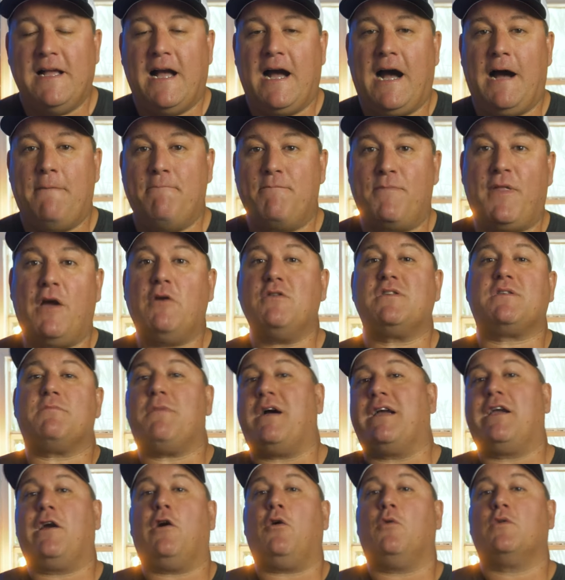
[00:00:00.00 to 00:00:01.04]
Uh, those are
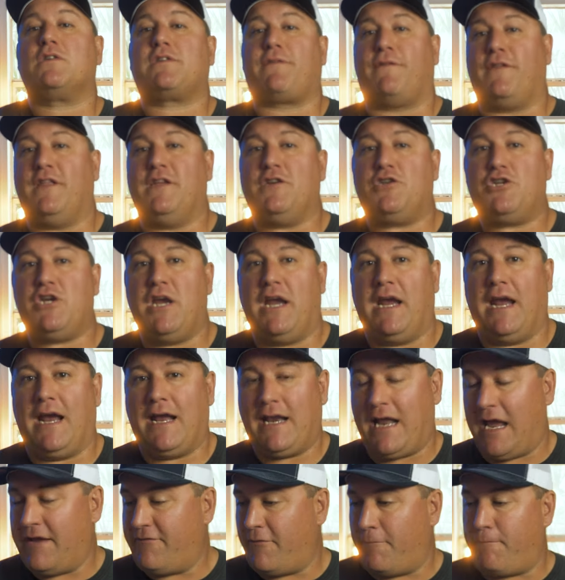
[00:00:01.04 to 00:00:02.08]
my goals for this year
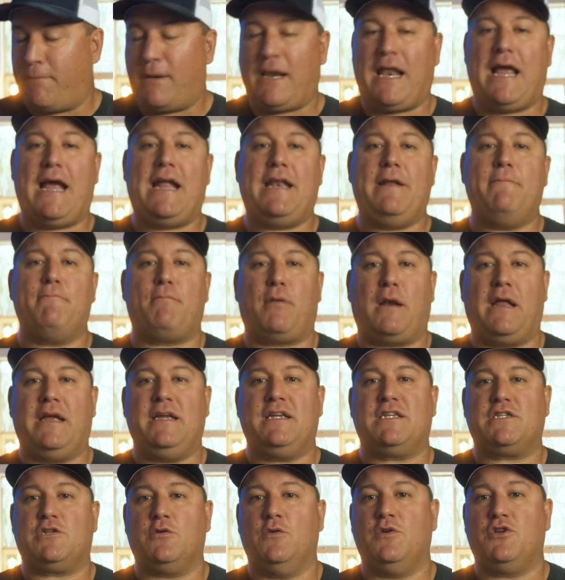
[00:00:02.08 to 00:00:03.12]
and I have a plan in
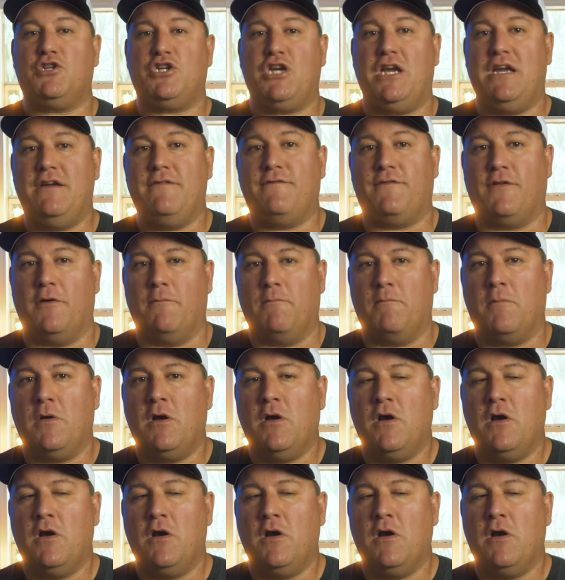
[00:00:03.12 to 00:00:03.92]
place to achieve them.